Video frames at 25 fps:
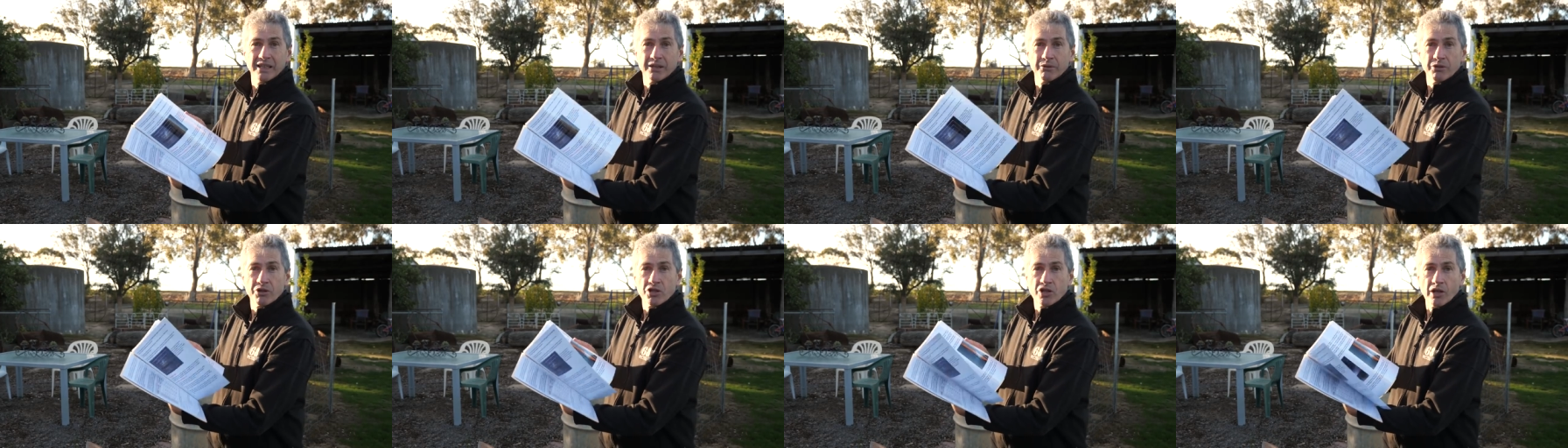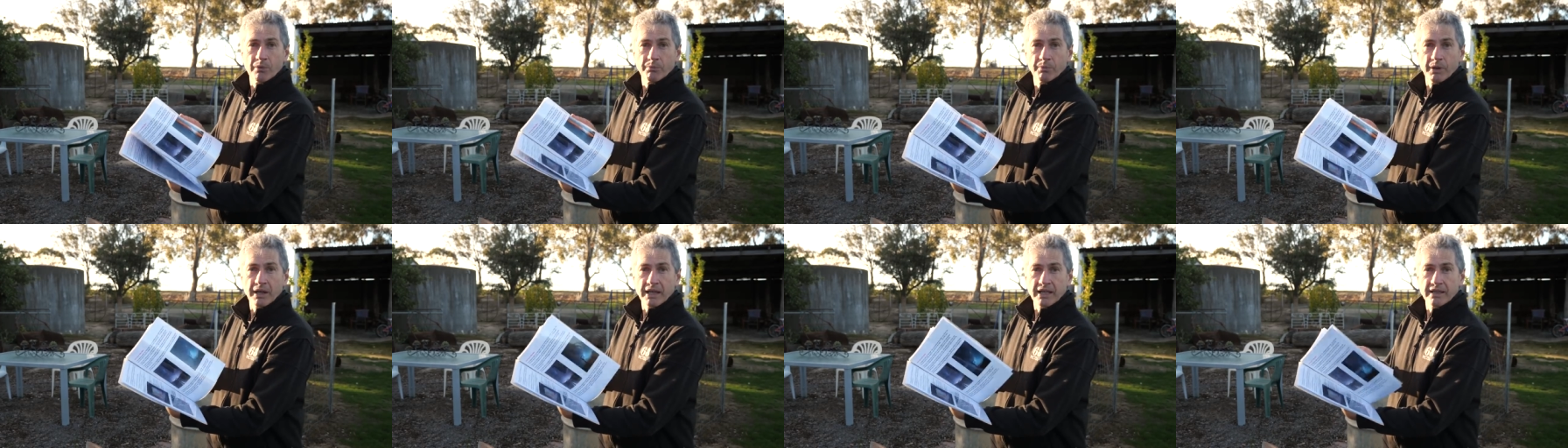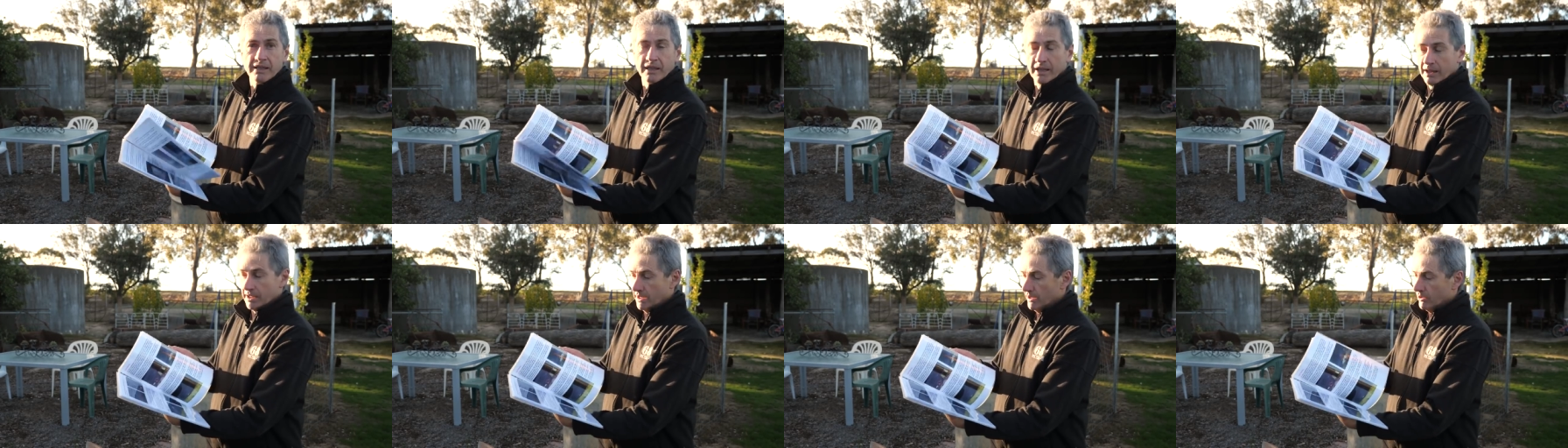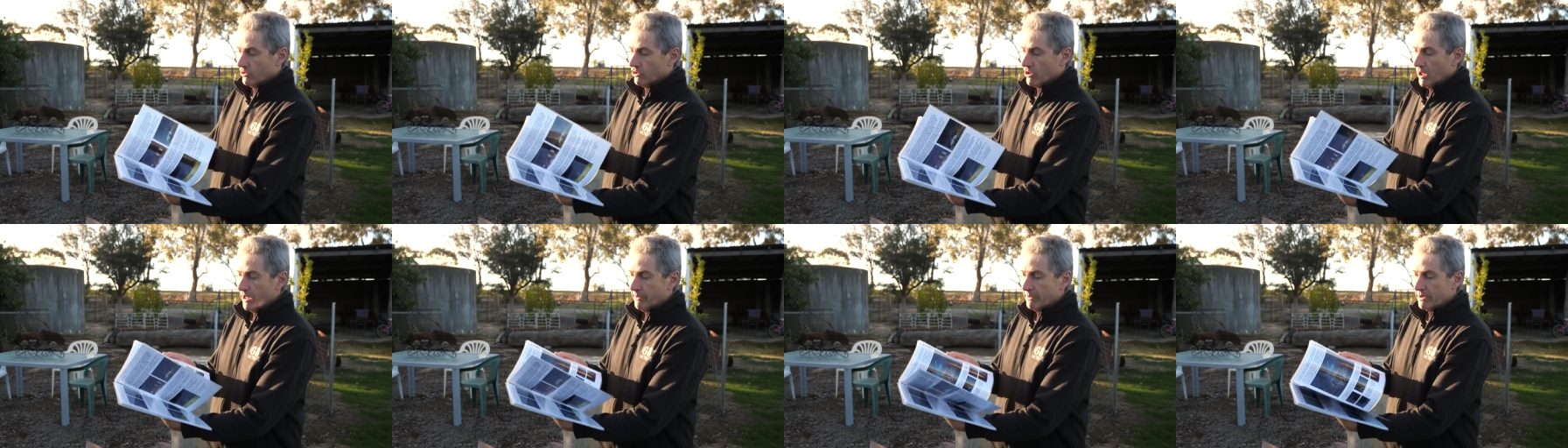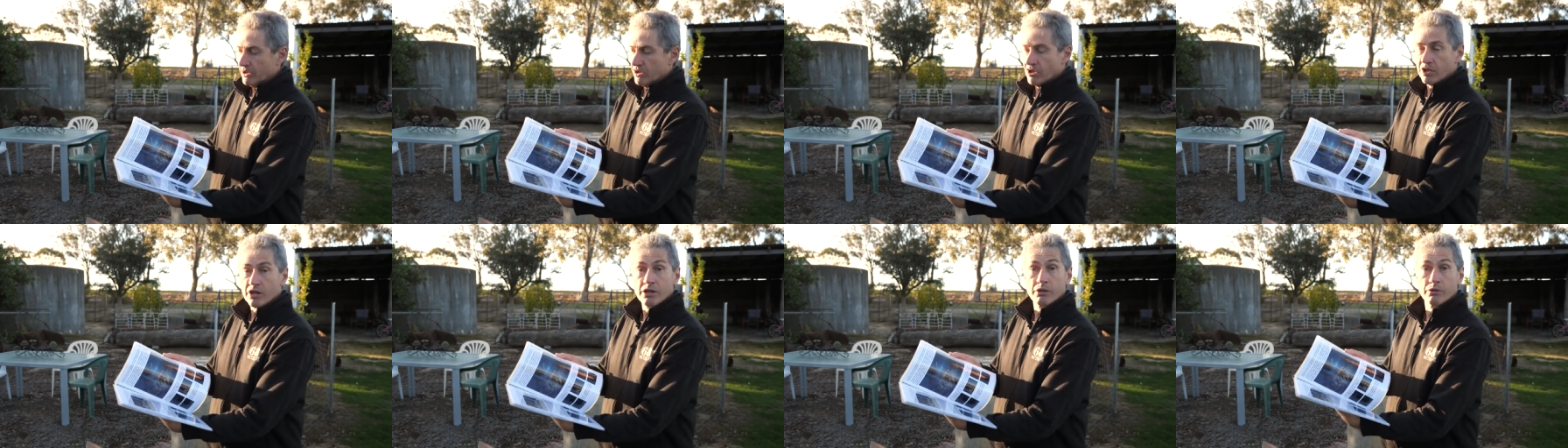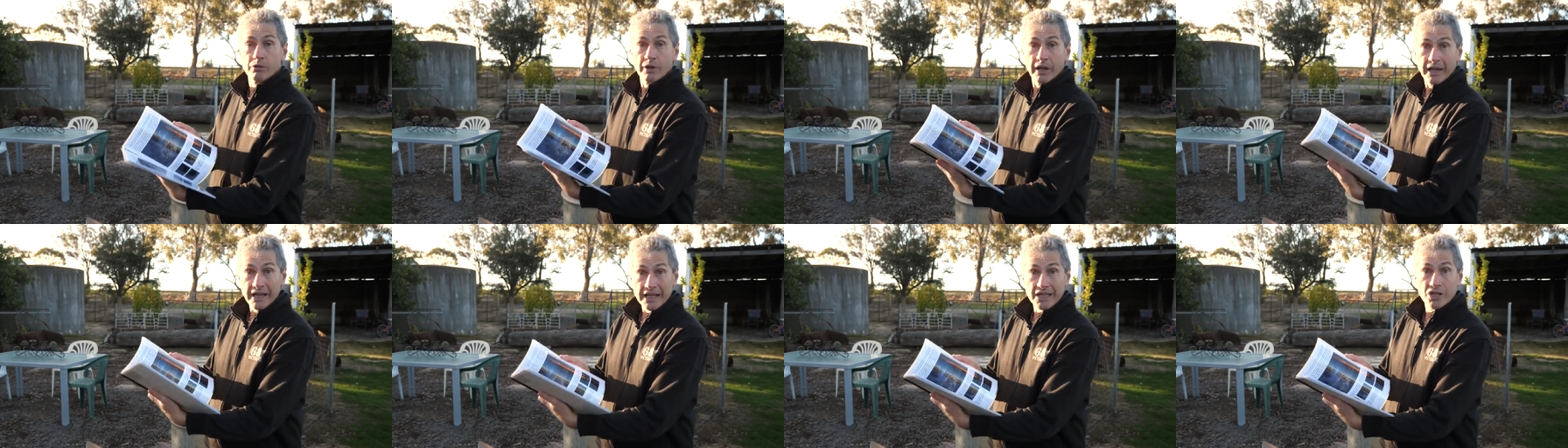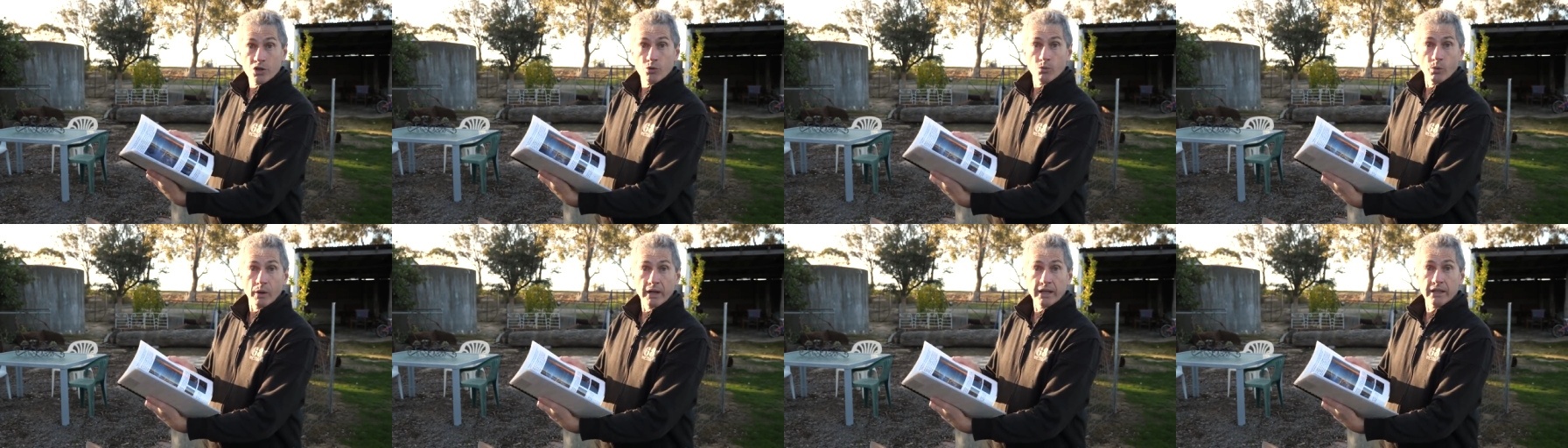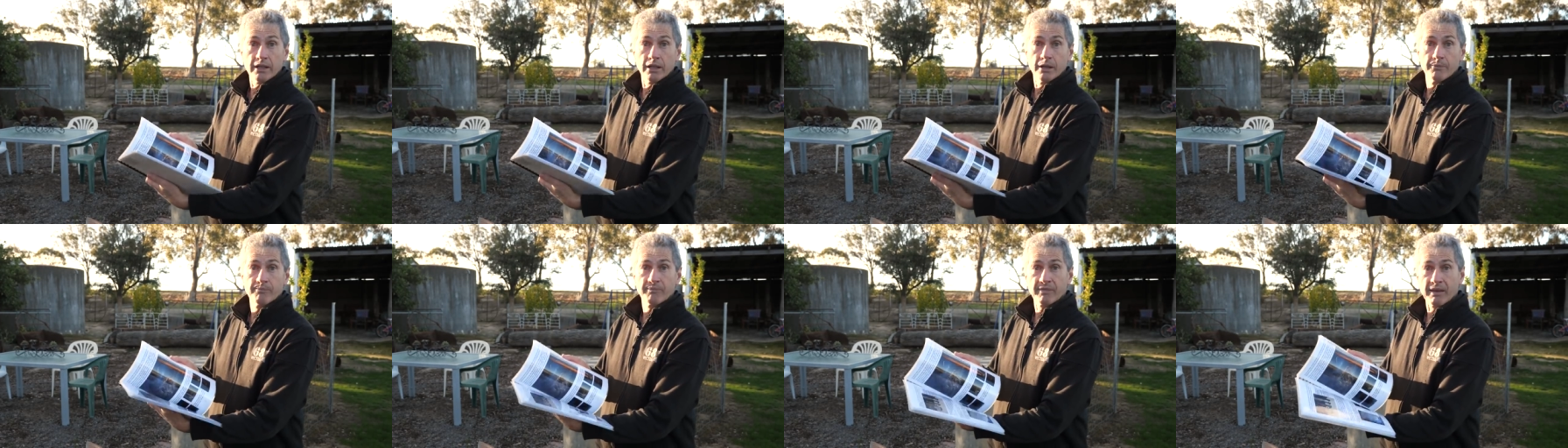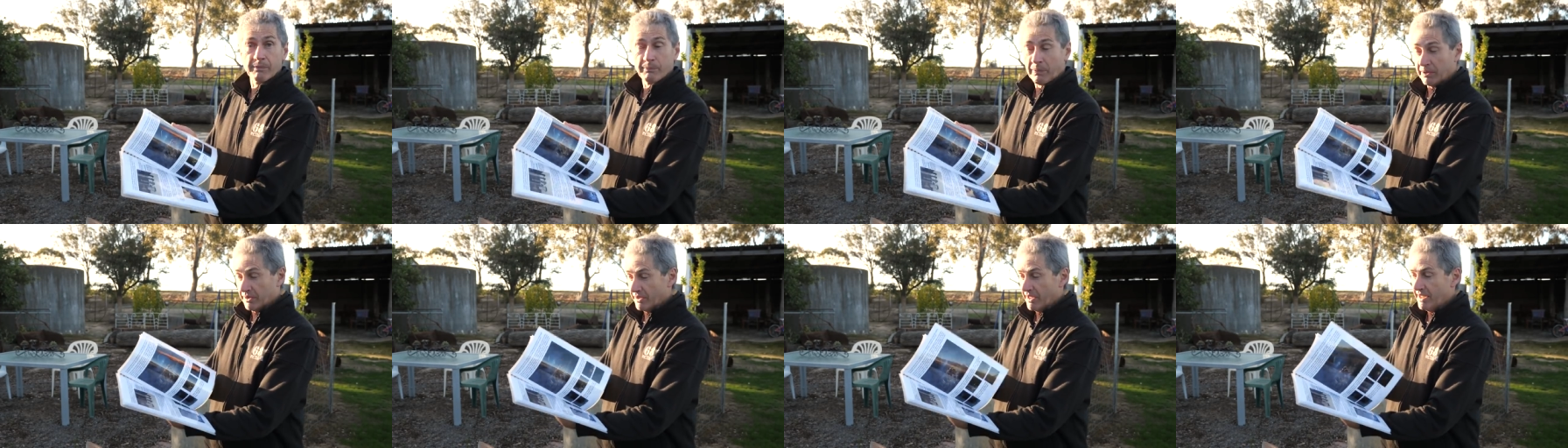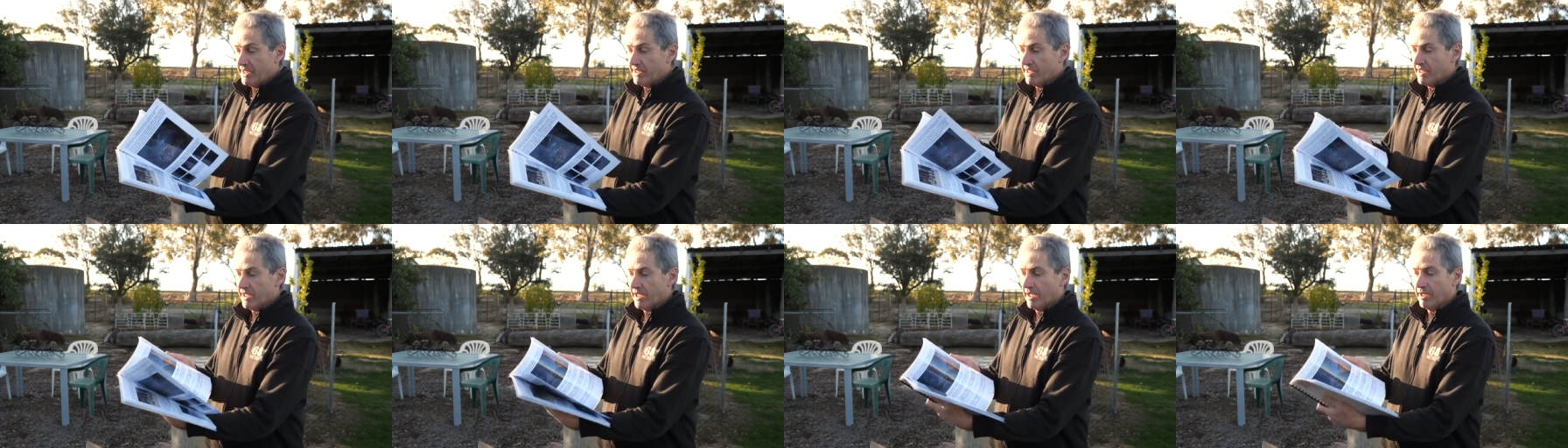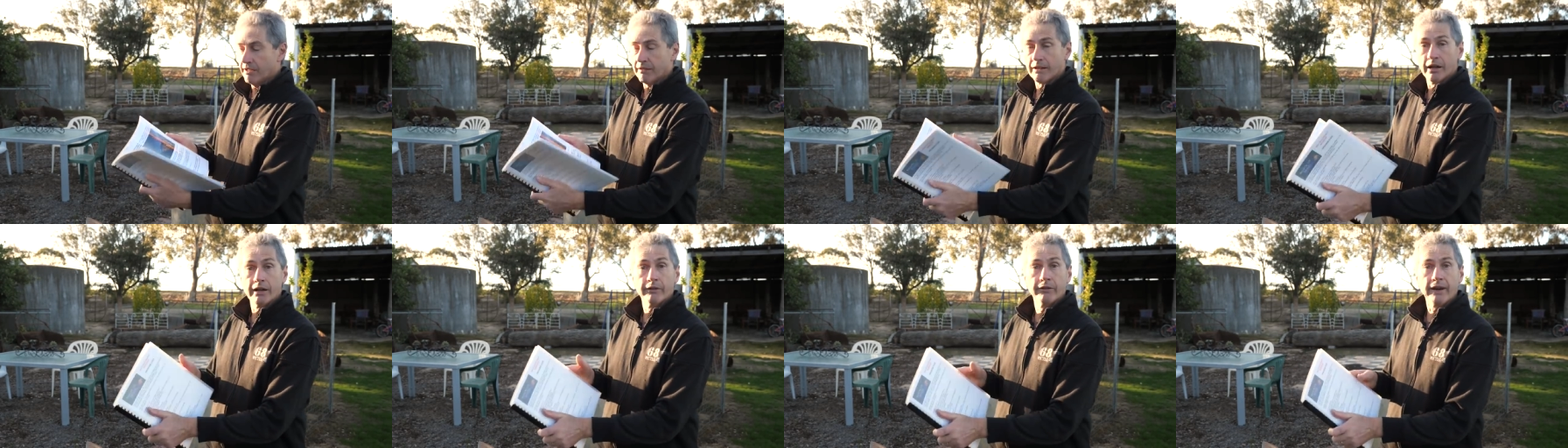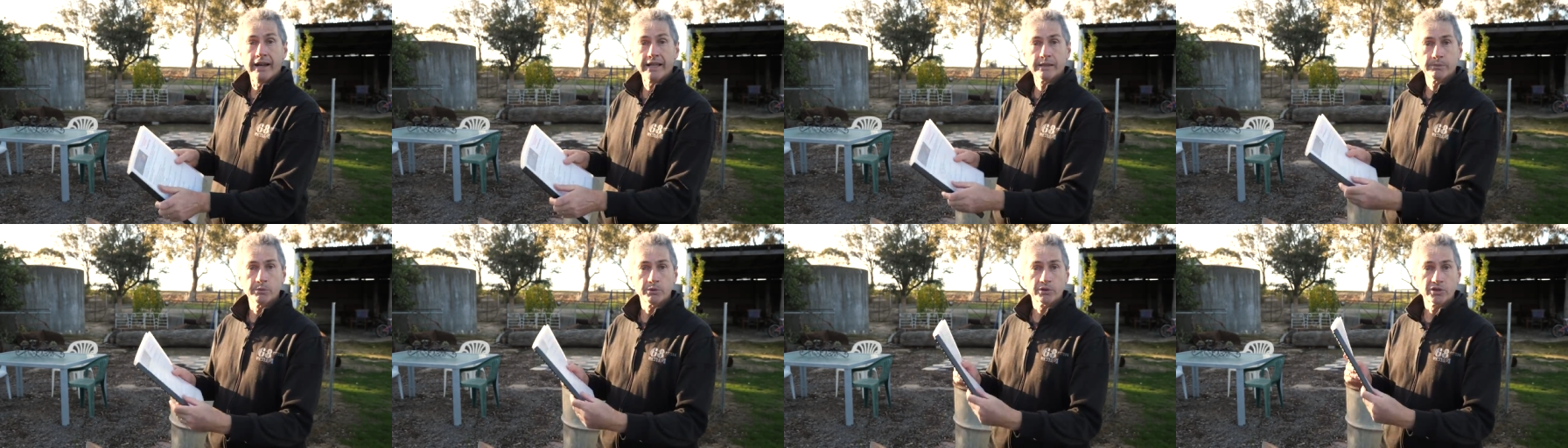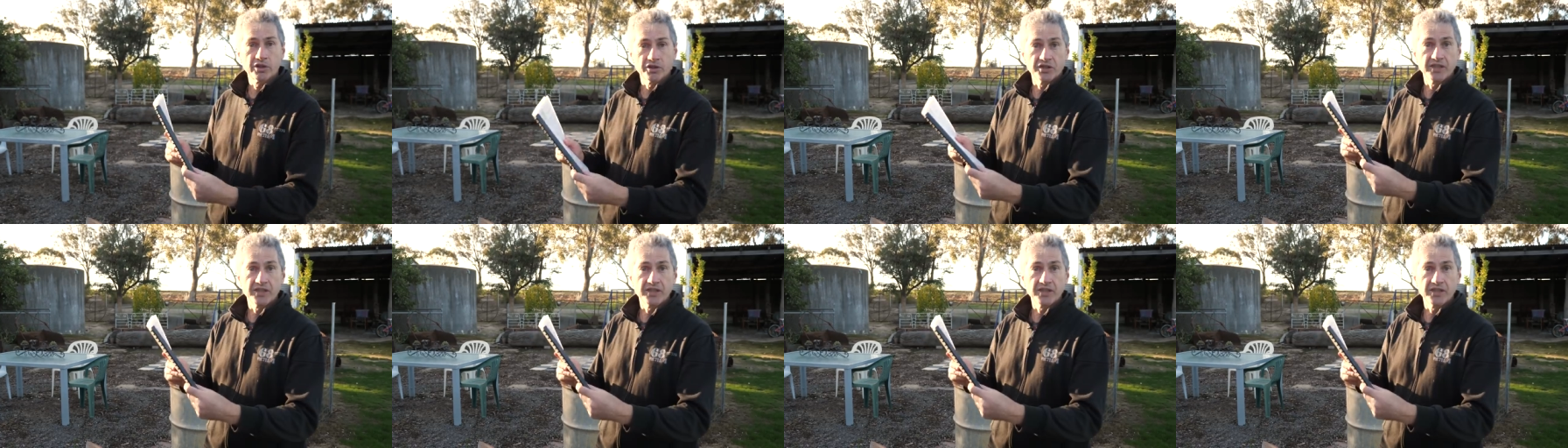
which I've been showing to you each week but these are available to